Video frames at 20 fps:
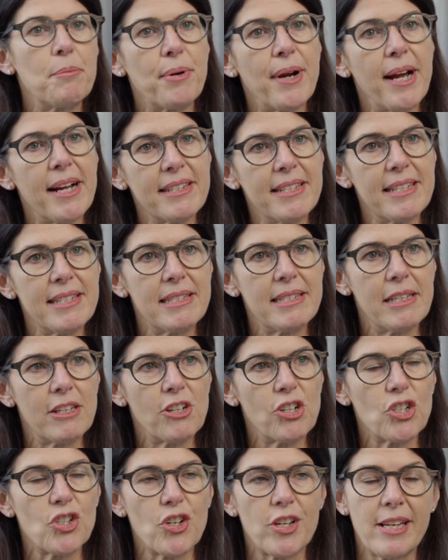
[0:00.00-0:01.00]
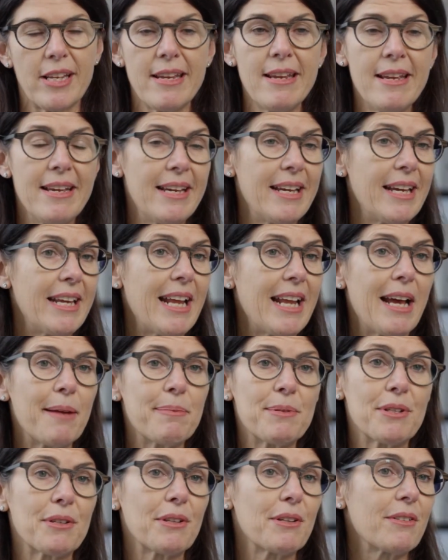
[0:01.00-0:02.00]
practice digitally, and
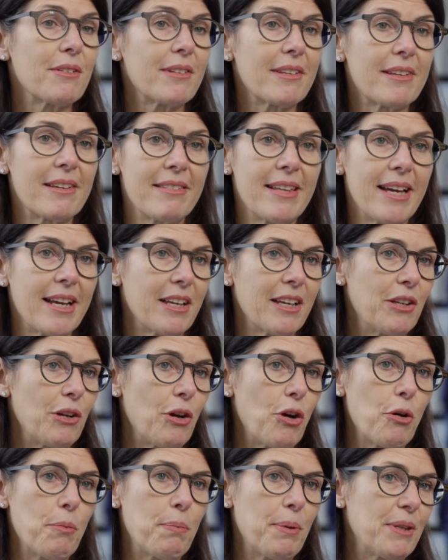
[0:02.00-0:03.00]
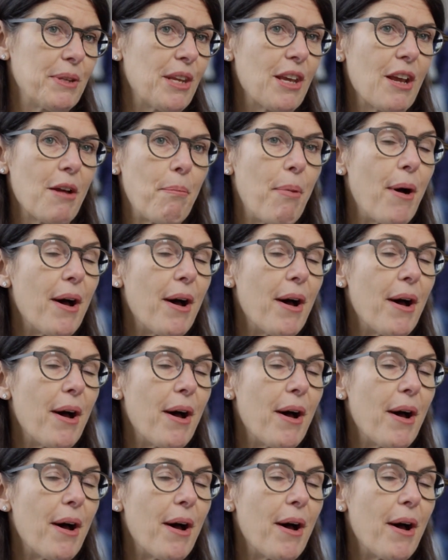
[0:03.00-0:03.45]
absolutely that can open the